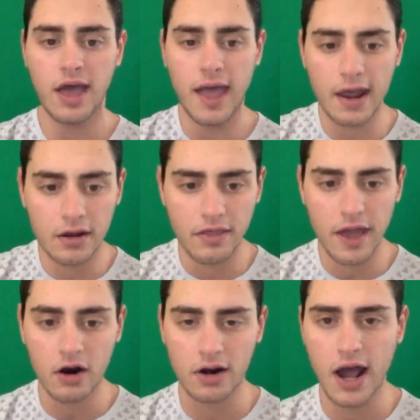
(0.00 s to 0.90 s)
and
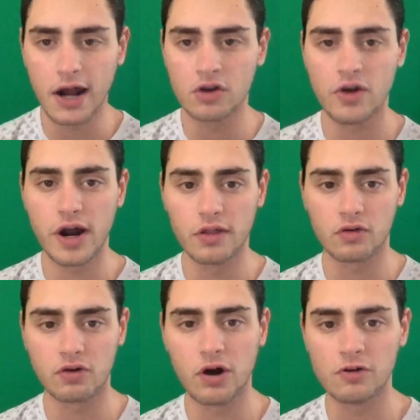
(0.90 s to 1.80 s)
they are not great on
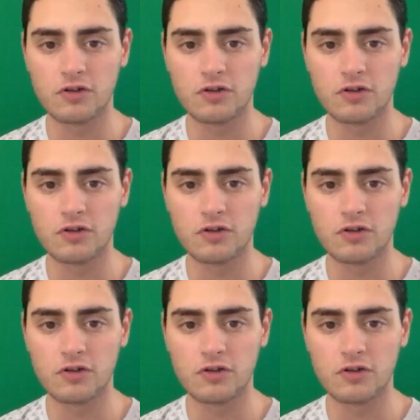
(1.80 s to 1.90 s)
the road.